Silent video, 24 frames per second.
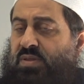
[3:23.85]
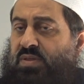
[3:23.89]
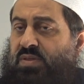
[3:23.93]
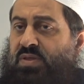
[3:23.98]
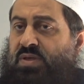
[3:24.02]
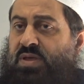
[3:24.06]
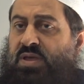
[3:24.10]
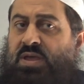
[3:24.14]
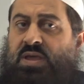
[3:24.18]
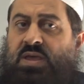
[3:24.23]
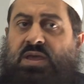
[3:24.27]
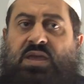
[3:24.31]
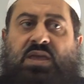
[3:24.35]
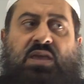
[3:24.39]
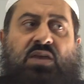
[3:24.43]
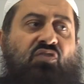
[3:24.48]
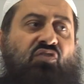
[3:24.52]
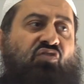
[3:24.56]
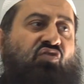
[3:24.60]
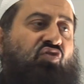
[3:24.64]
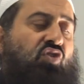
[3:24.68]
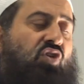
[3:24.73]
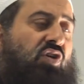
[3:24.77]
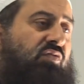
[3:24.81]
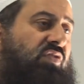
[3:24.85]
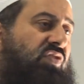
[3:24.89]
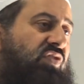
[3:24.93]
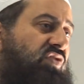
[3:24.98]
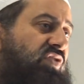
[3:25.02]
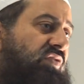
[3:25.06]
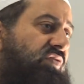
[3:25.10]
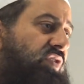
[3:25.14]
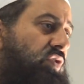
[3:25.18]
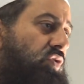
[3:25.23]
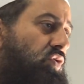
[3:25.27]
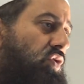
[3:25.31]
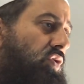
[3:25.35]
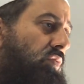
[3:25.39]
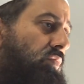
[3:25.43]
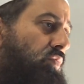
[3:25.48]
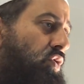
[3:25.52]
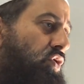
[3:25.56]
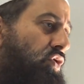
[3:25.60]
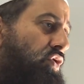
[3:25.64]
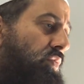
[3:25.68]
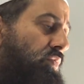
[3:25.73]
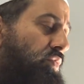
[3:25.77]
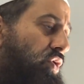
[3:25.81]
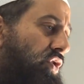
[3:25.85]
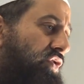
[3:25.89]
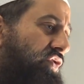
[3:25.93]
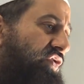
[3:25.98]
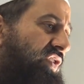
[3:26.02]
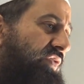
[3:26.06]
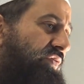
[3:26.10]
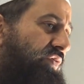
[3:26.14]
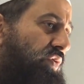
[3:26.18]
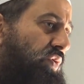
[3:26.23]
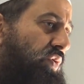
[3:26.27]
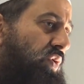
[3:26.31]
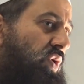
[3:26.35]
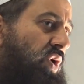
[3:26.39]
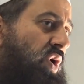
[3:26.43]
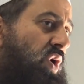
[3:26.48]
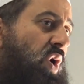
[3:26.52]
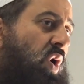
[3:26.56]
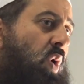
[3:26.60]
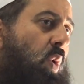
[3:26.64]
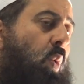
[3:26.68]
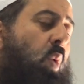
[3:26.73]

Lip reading: the servants of the All-Merciful,